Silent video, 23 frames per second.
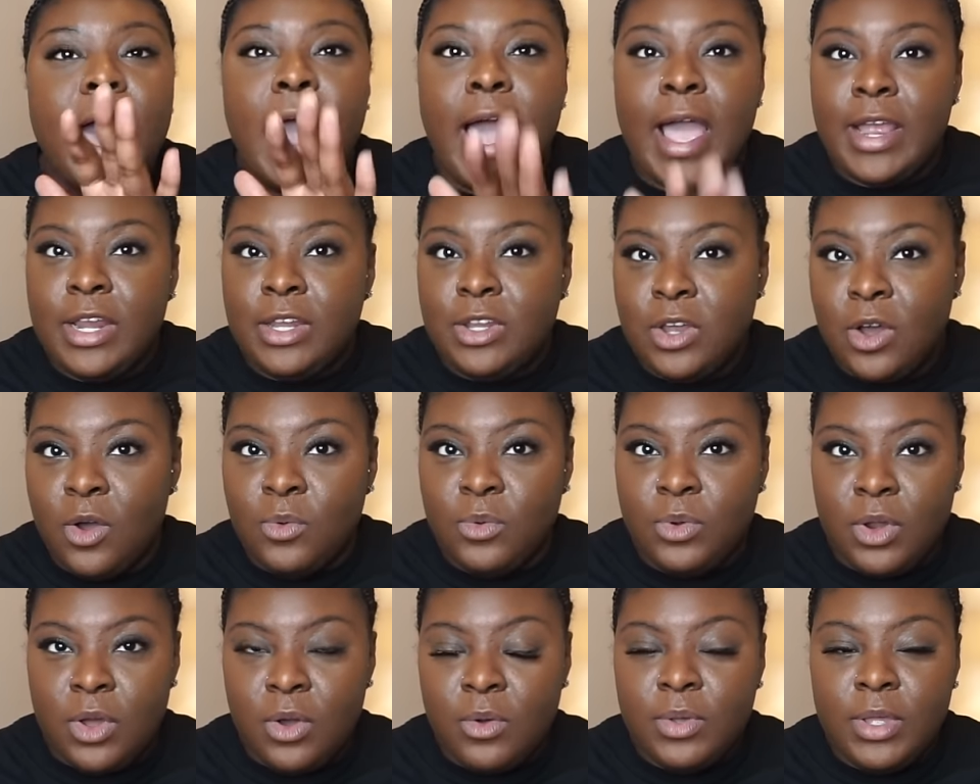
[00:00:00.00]
I
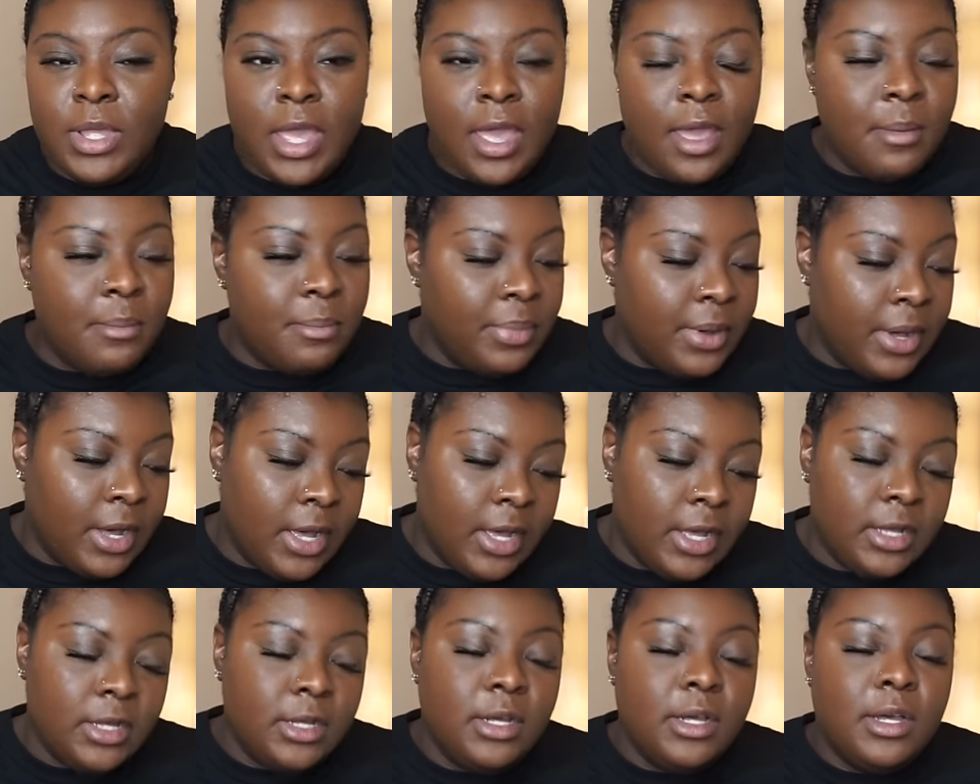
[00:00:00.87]
don't know yet,
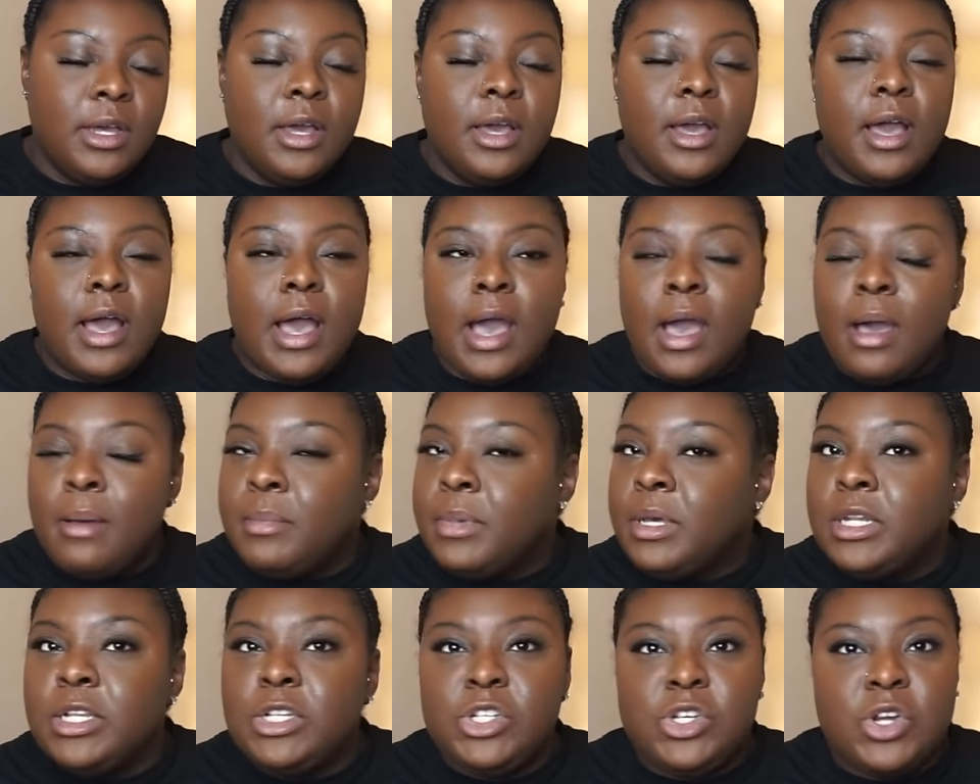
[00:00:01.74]
but I'm
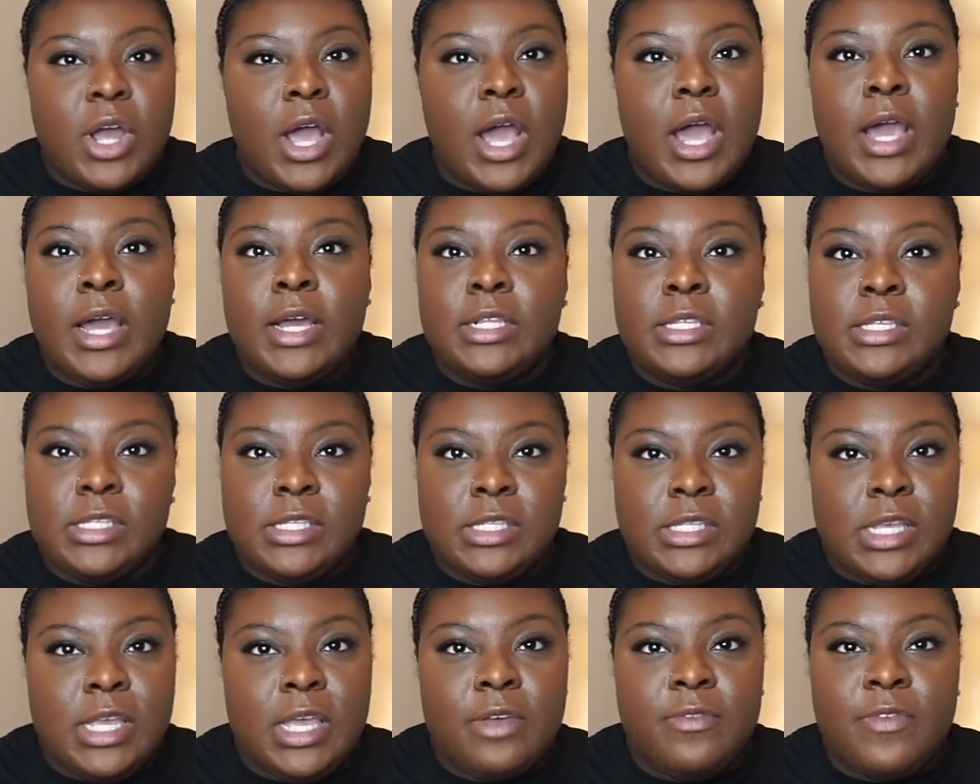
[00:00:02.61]
gonna try to
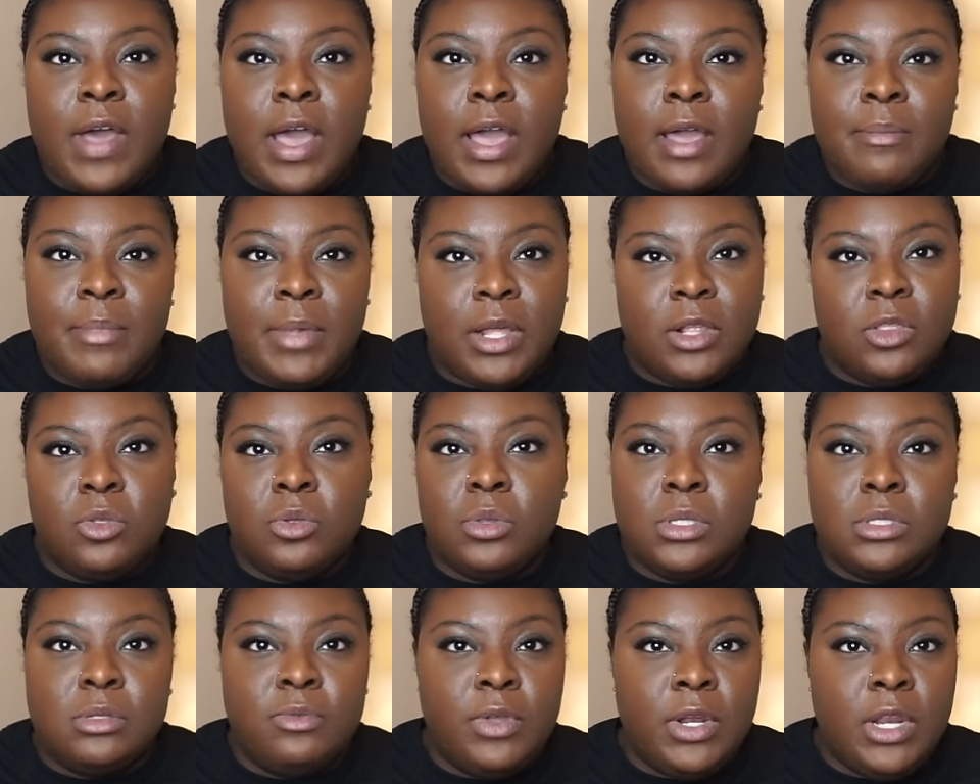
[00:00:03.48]
see if I can make it
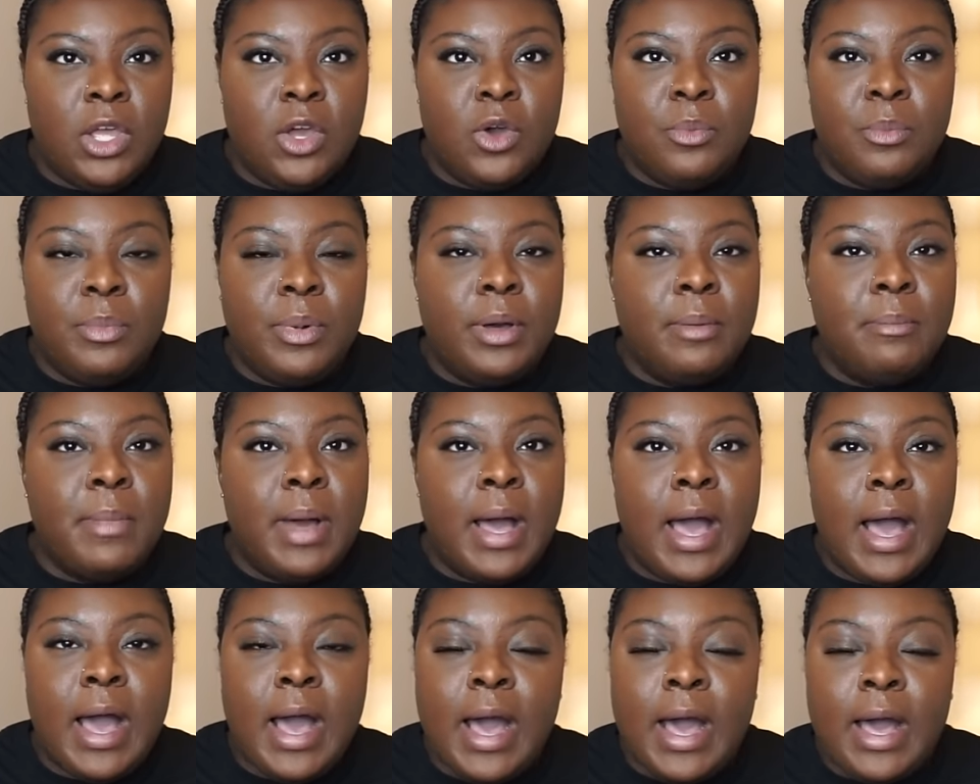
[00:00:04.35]
through this video. But
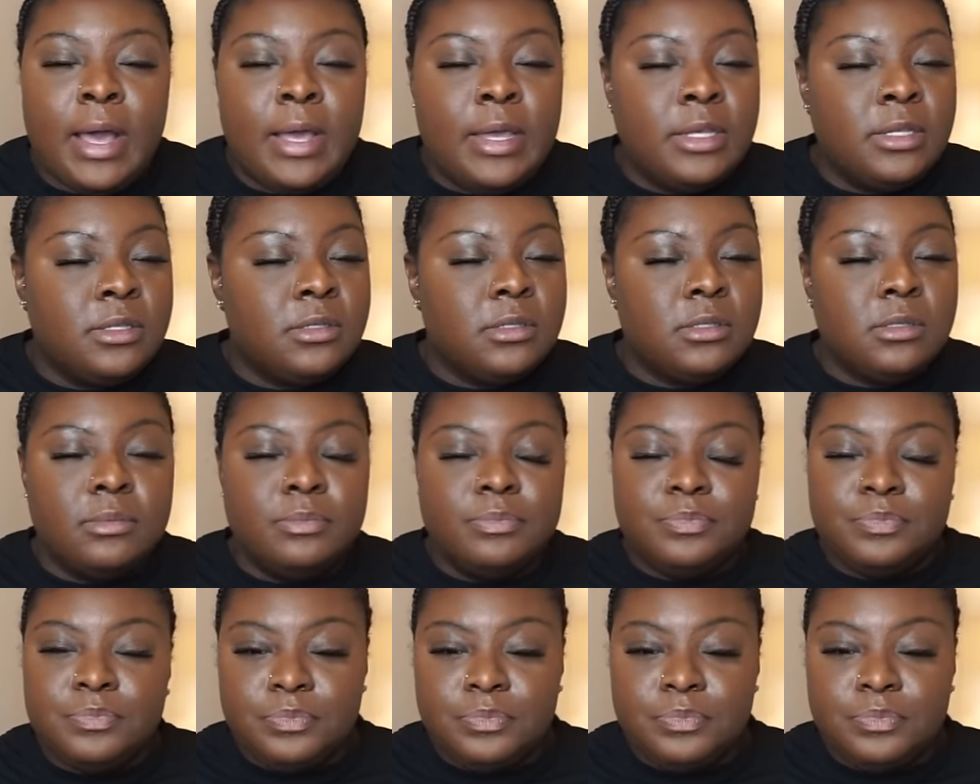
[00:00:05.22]
my eyes